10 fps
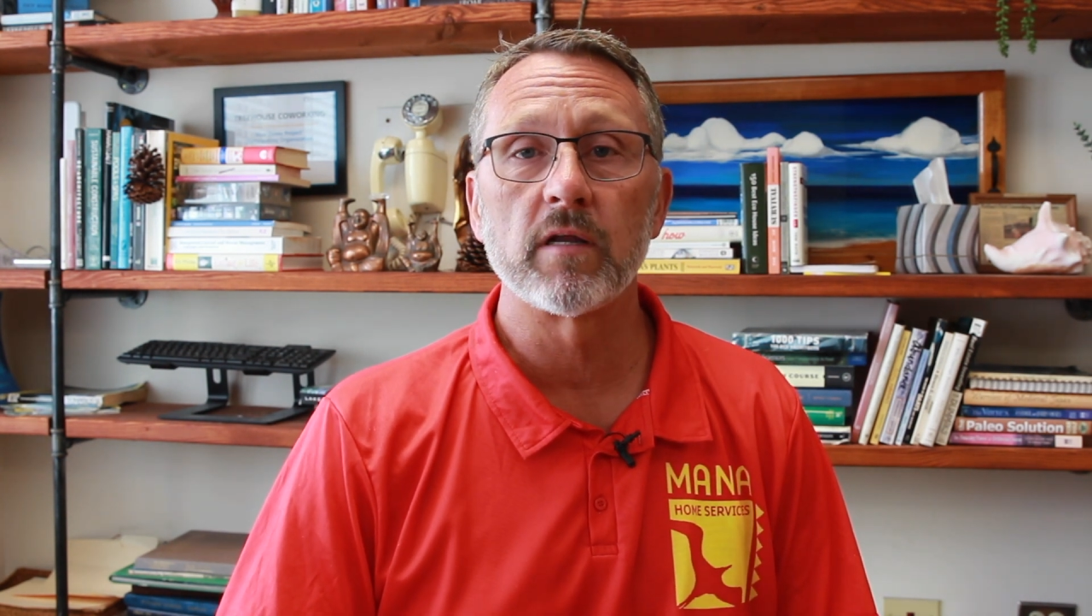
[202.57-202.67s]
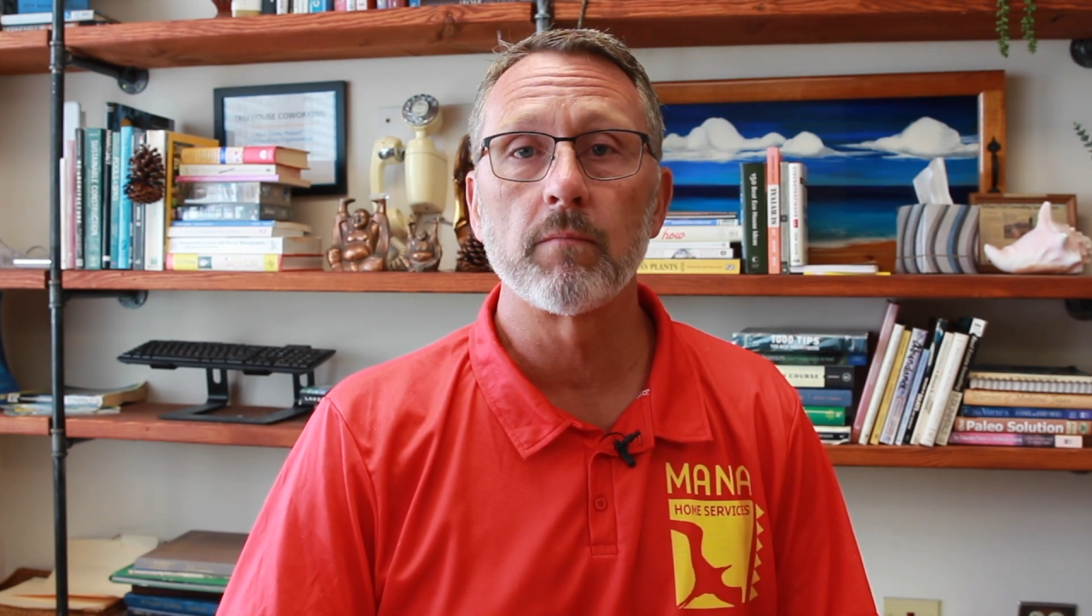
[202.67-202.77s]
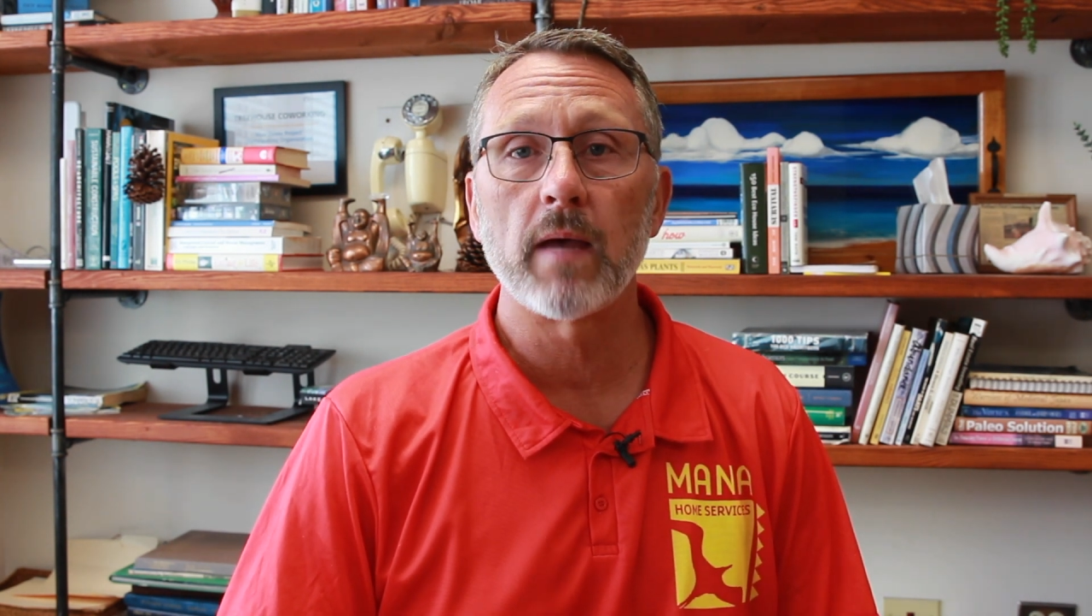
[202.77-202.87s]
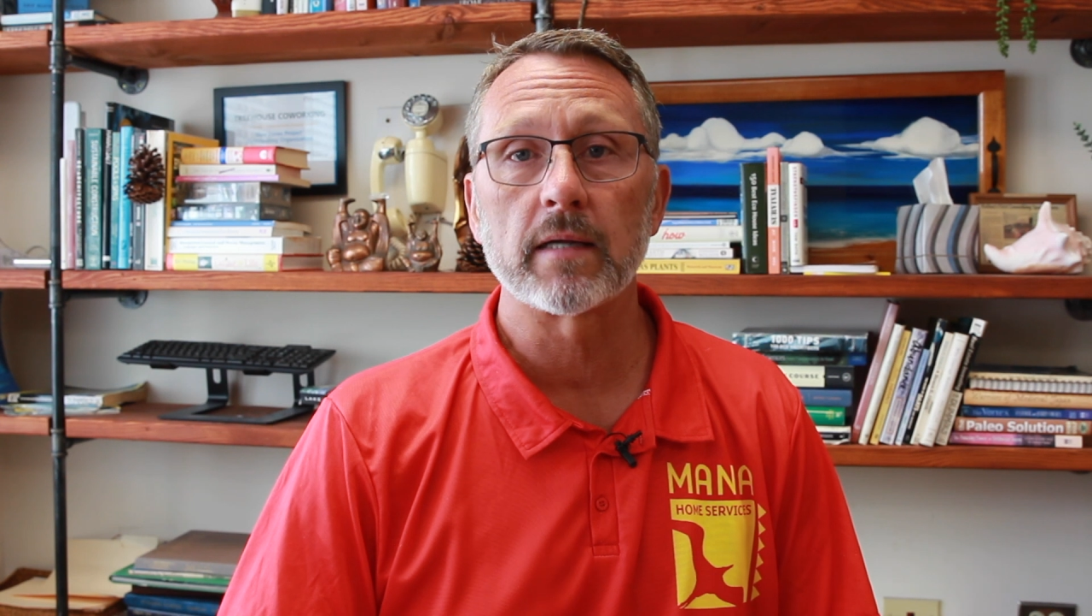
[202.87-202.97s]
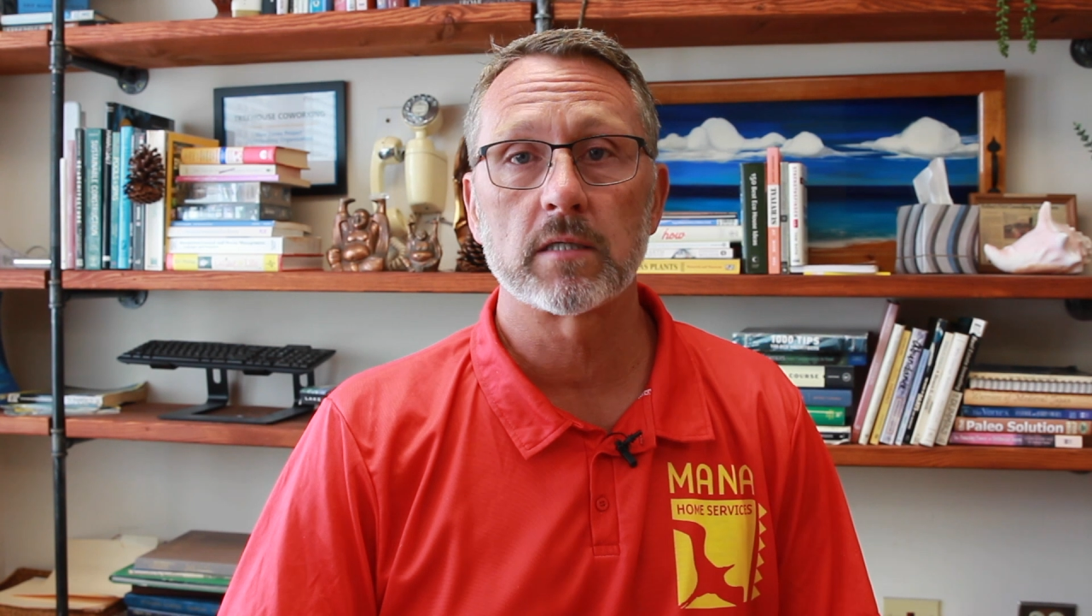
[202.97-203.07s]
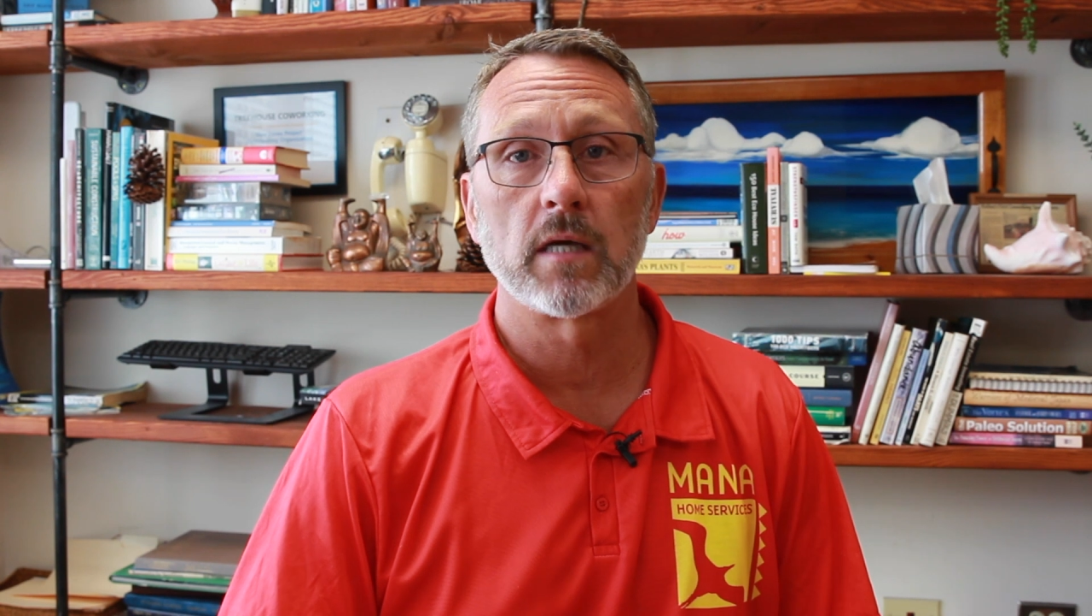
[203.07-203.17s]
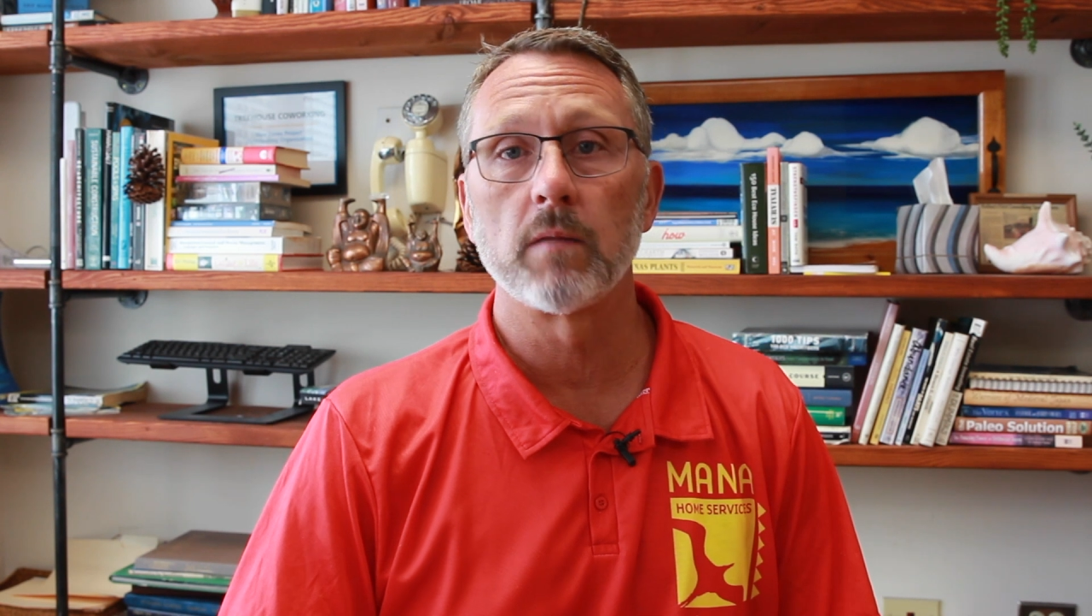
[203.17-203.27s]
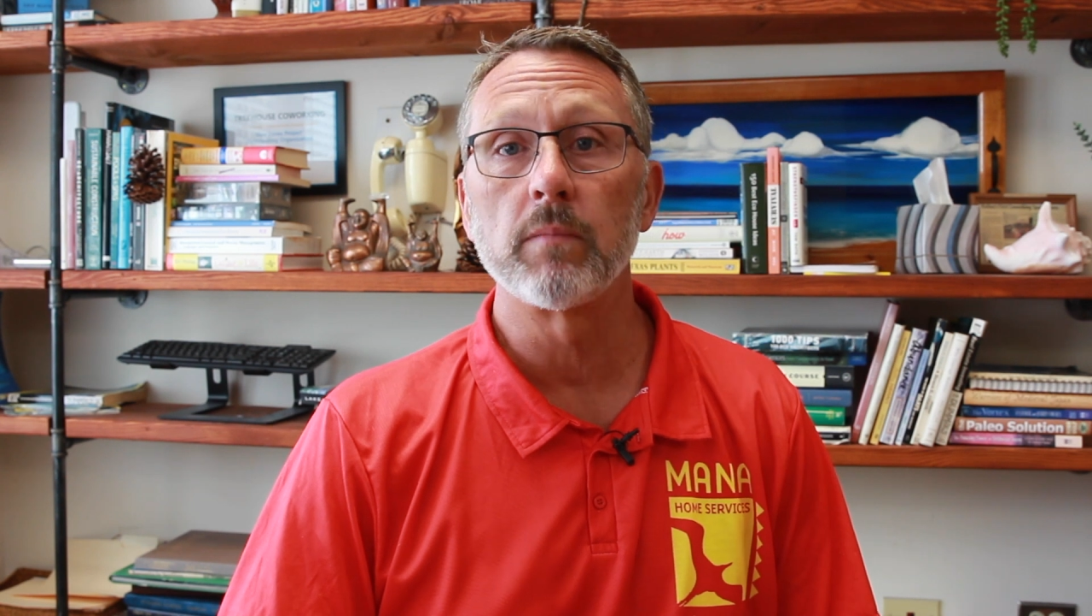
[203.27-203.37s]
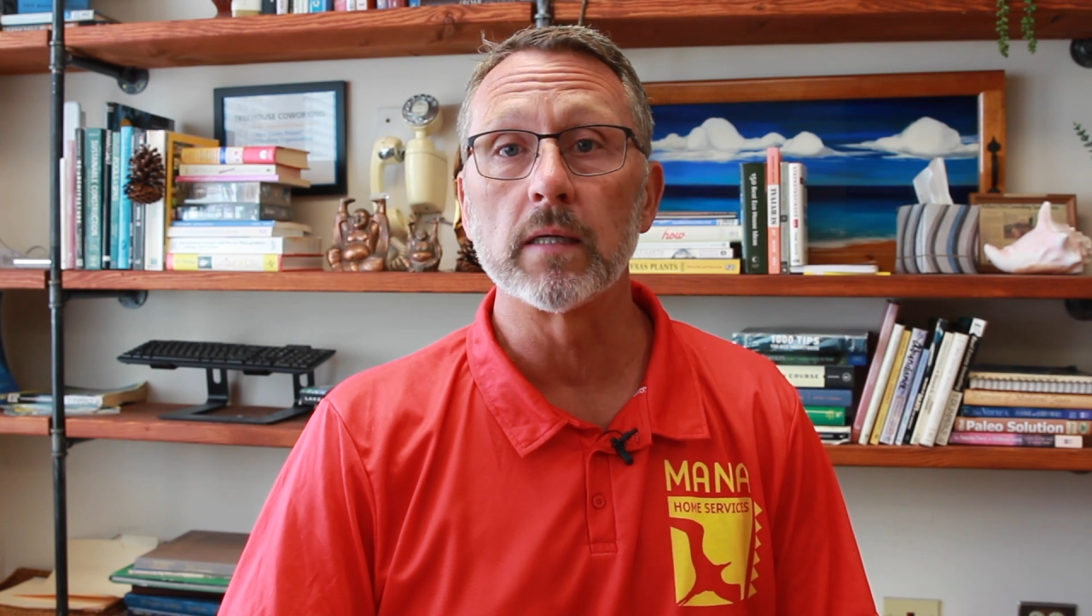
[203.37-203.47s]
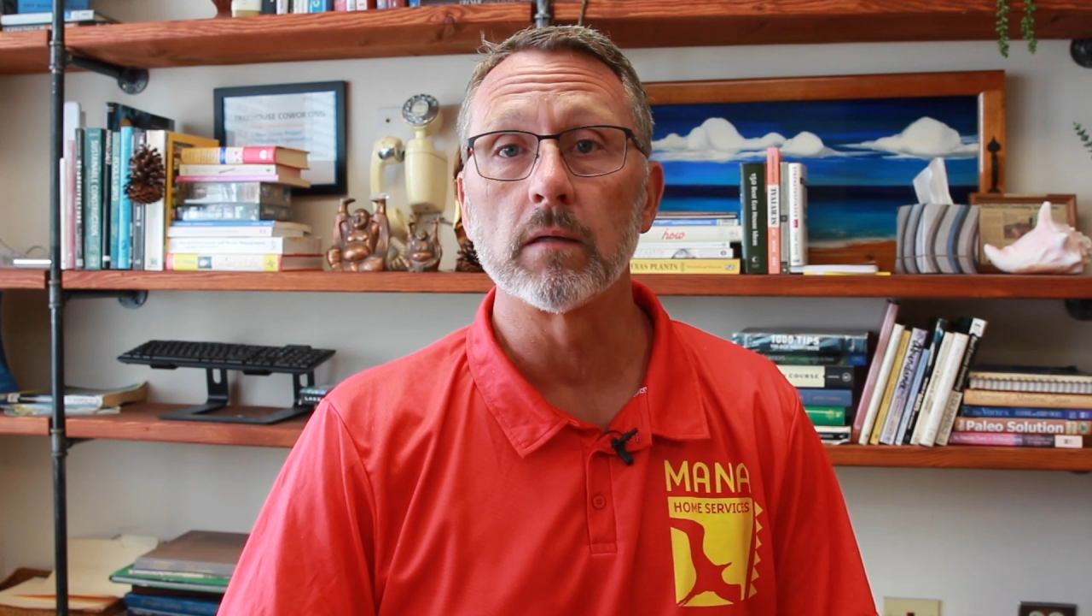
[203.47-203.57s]
impact on the
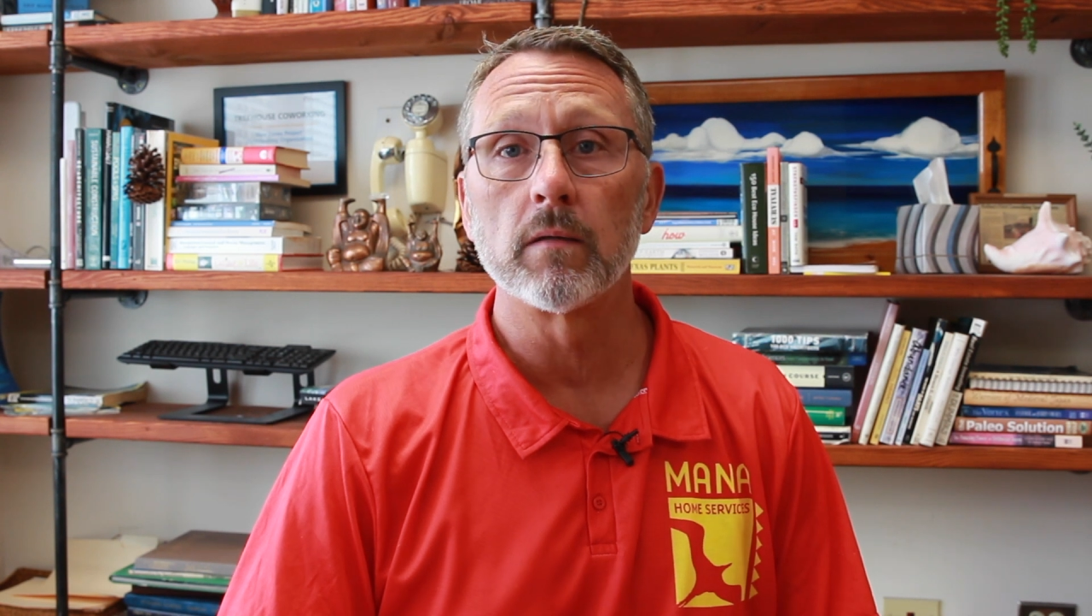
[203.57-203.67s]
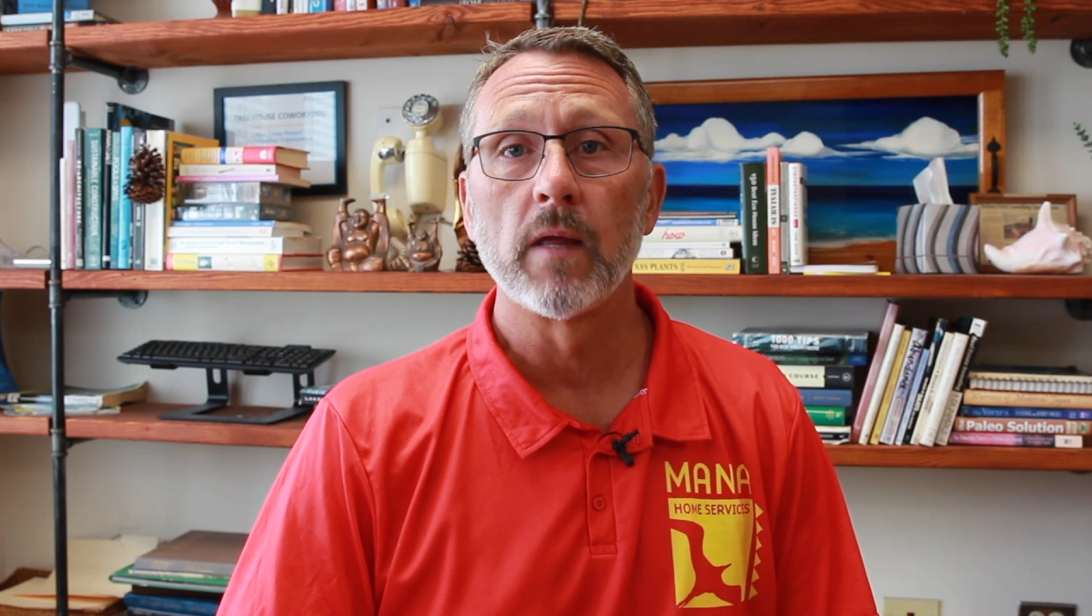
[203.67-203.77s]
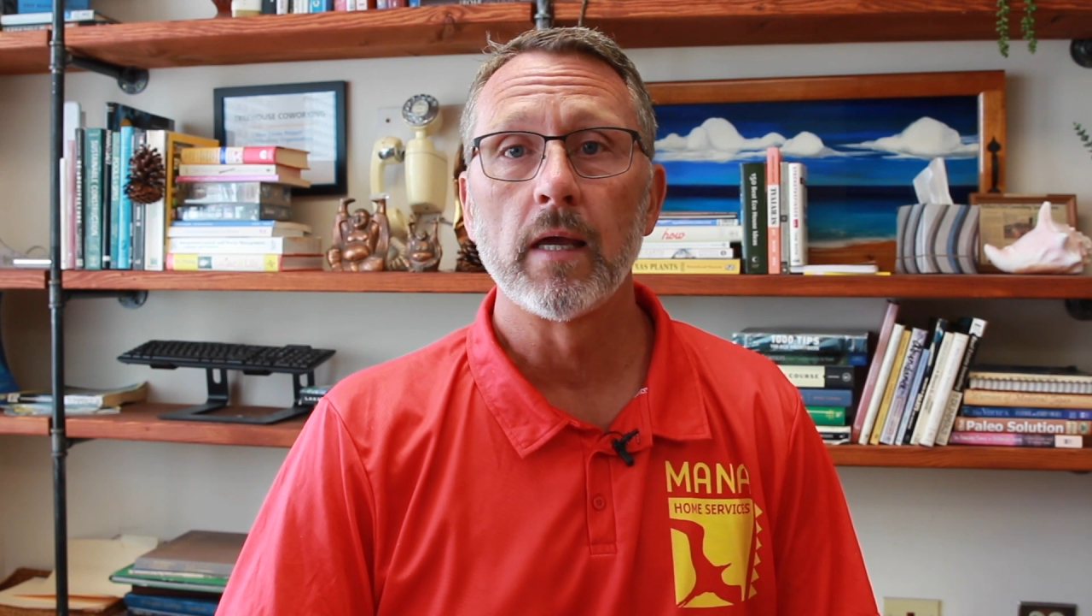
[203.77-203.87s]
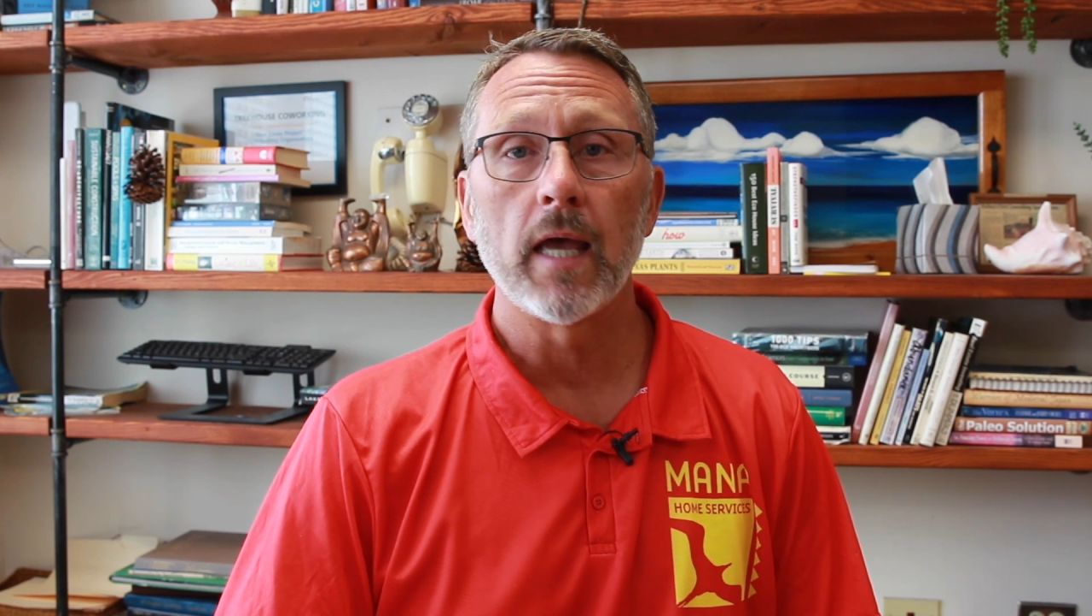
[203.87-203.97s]
beetle,